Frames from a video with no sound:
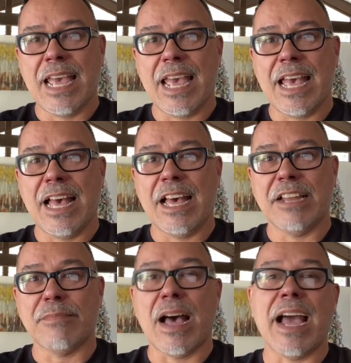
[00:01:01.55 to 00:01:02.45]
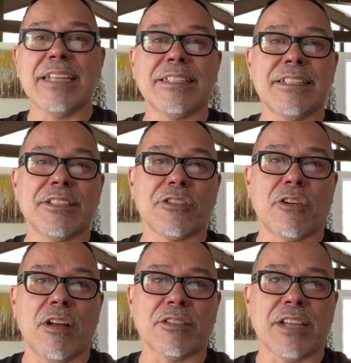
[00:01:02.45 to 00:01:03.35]
and my hyacinths
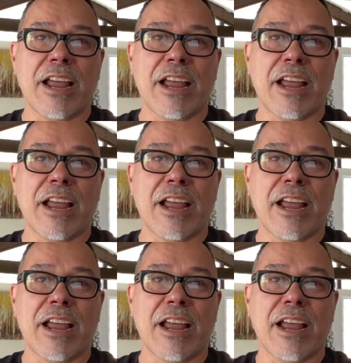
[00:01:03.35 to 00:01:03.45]
are